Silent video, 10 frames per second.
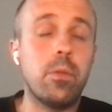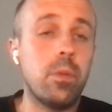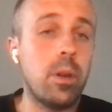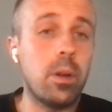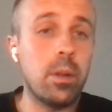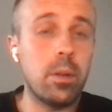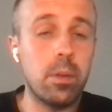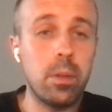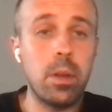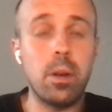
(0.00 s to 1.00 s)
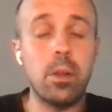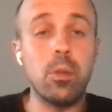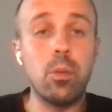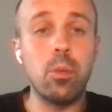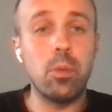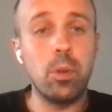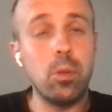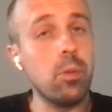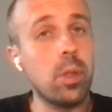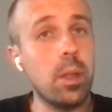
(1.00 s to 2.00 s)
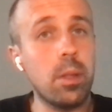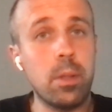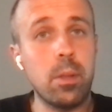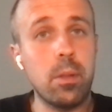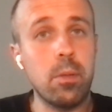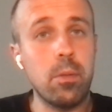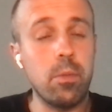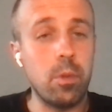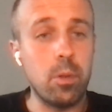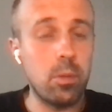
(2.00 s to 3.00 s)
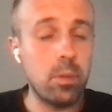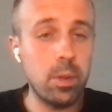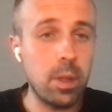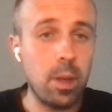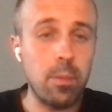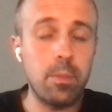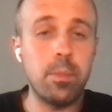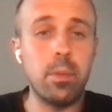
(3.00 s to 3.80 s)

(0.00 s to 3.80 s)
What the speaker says: there are no new tests for some